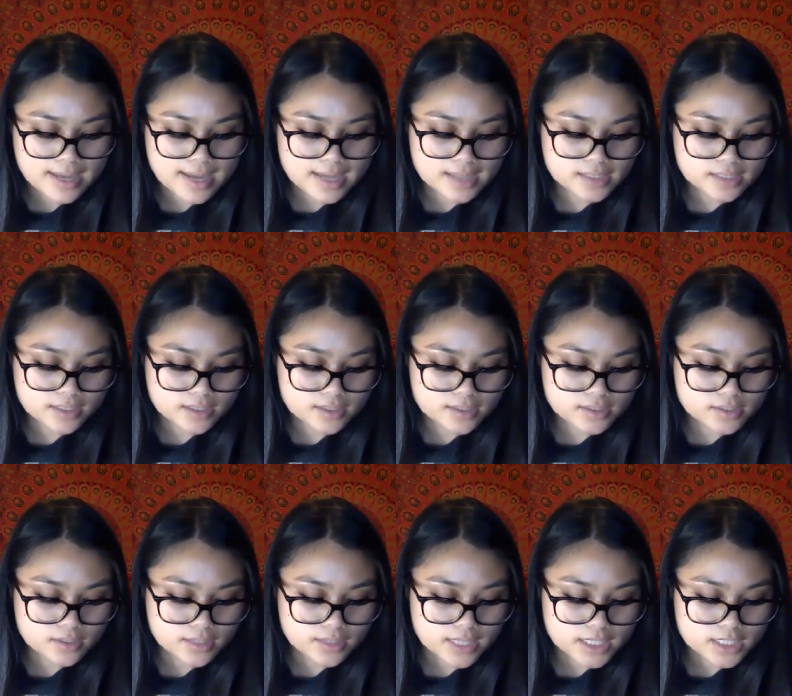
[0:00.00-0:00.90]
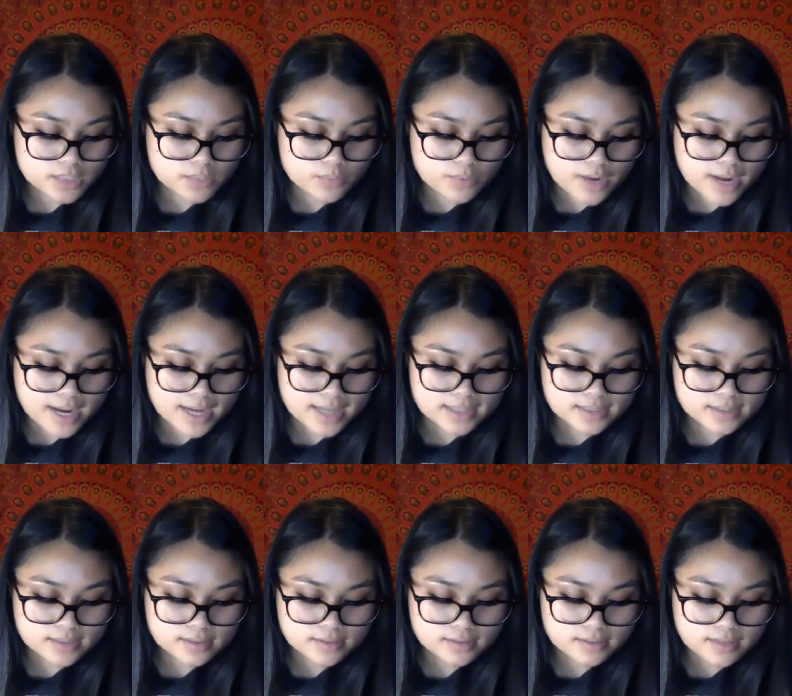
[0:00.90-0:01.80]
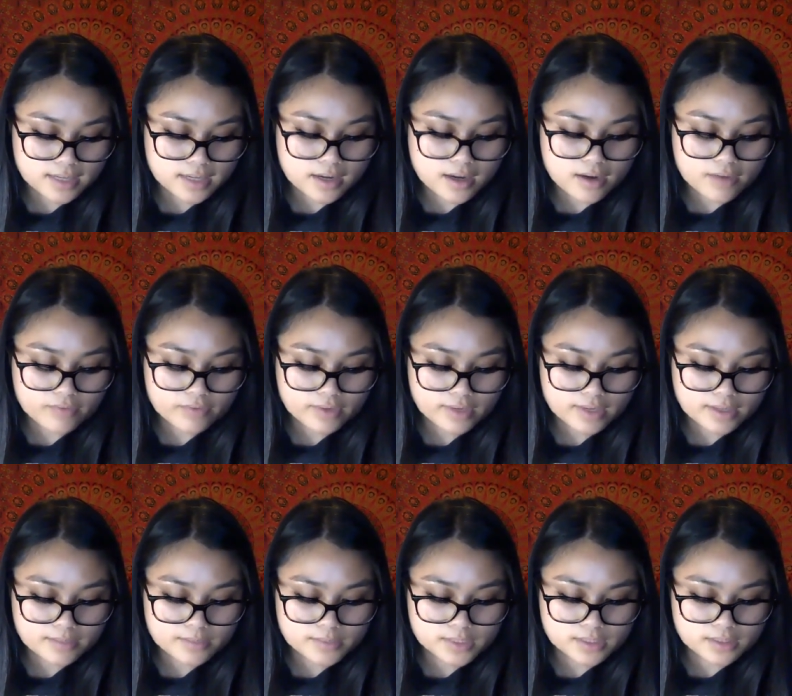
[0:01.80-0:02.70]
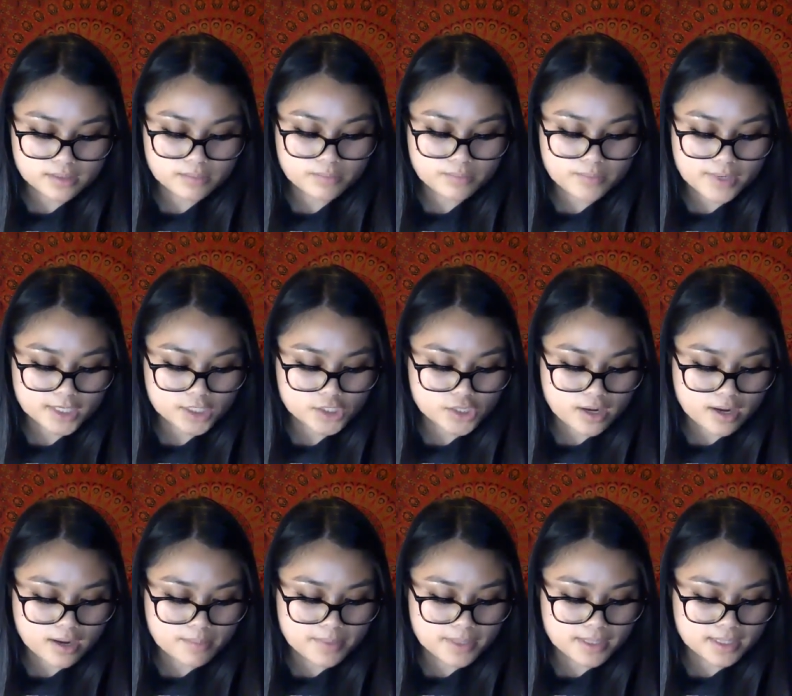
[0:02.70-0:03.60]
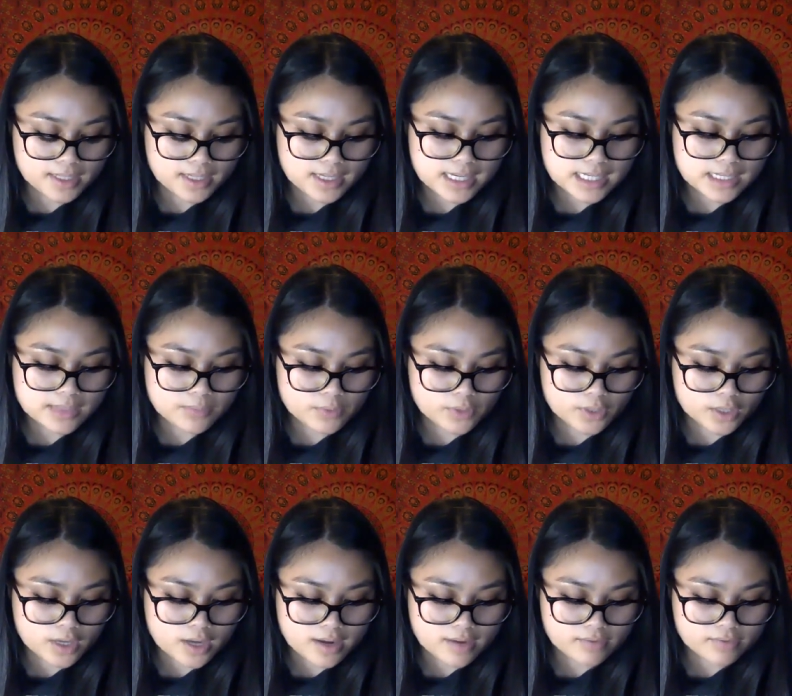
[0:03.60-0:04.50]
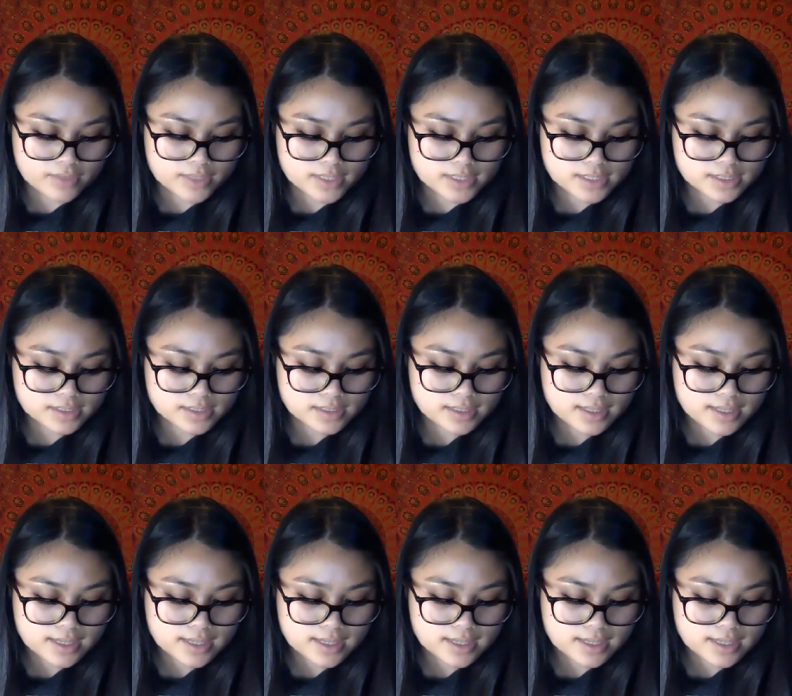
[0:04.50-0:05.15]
As a consolation prize, they'd offered him some big job in the Edinburgh office,